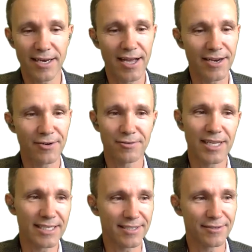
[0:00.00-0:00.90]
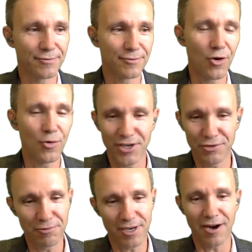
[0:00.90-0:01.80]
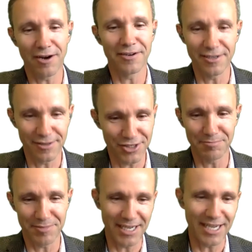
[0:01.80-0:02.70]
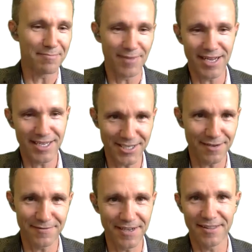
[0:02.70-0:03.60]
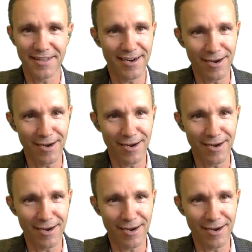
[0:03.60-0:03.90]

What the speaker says: I don't like to go into a car dealership to get my stuff done there.